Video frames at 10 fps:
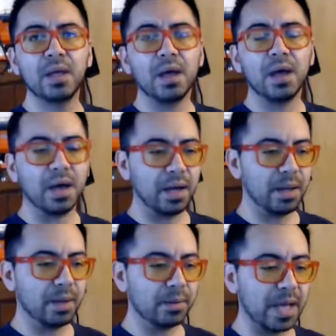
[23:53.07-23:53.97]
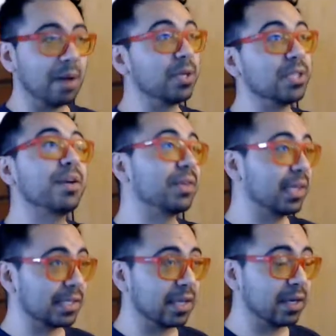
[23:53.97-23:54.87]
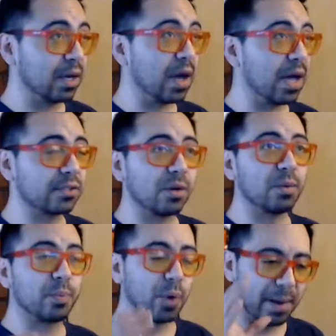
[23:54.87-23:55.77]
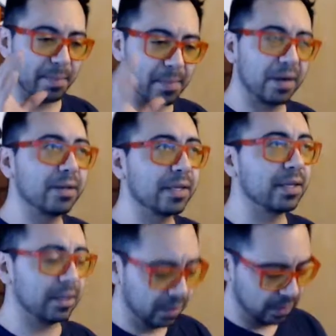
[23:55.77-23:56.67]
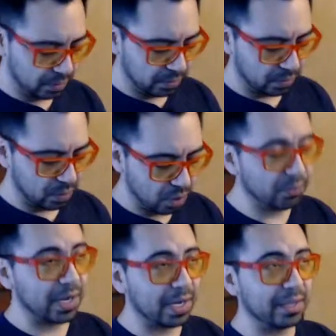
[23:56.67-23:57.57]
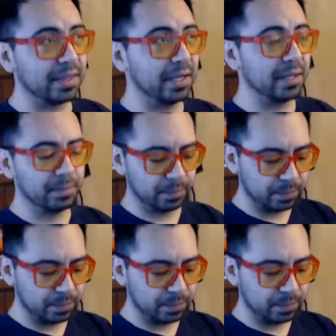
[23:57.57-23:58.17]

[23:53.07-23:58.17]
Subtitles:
how much everything is going to cost. So primarily, over anything,